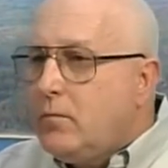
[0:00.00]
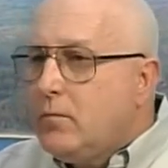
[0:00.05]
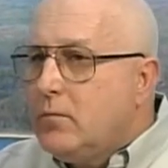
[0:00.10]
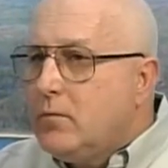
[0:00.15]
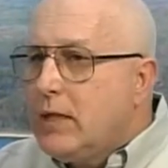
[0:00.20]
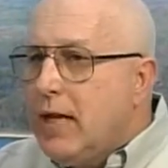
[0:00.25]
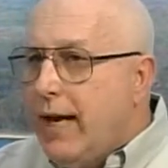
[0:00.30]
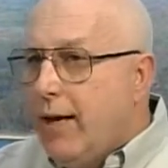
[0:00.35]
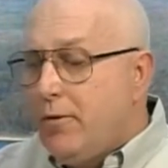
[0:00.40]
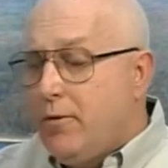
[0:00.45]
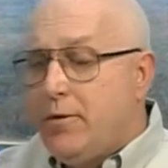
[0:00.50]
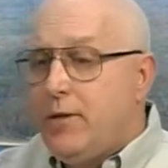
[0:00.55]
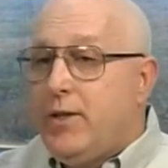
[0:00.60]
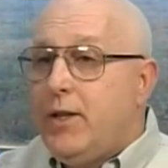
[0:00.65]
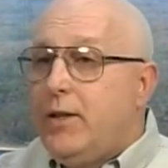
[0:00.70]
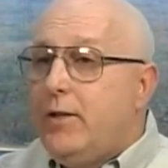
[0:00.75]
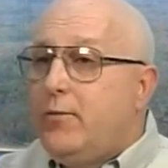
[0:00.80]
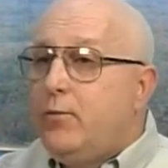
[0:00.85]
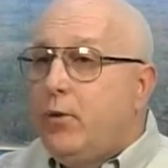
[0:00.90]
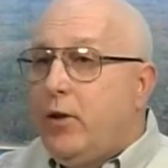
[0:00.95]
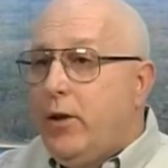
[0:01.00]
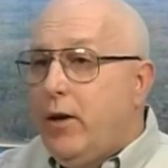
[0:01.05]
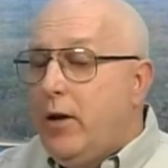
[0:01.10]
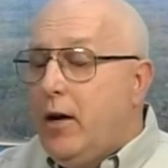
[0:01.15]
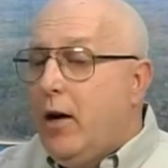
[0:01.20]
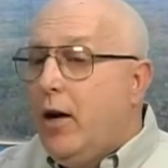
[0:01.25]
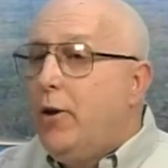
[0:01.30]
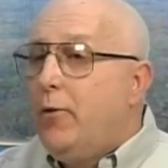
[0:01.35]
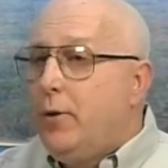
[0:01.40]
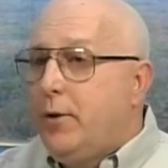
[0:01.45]
accuracies within
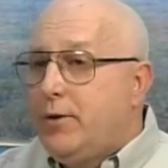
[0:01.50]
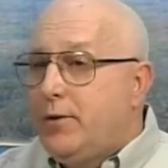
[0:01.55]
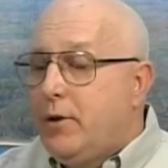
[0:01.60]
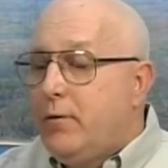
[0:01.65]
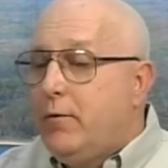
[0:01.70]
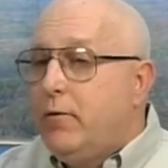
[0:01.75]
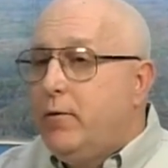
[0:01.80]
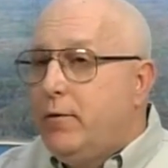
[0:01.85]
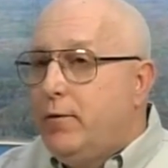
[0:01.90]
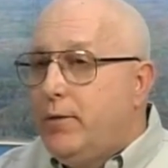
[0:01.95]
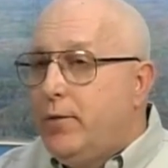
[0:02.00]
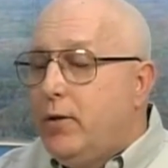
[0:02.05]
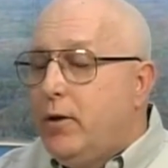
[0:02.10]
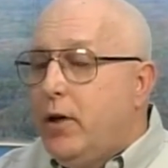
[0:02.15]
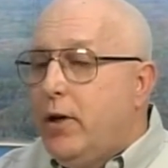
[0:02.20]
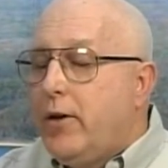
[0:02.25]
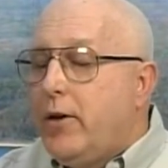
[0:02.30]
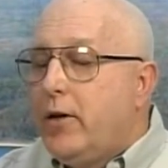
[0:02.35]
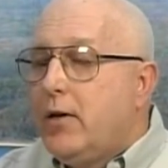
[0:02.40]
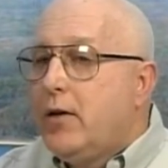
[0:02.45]
hundredths of a foot.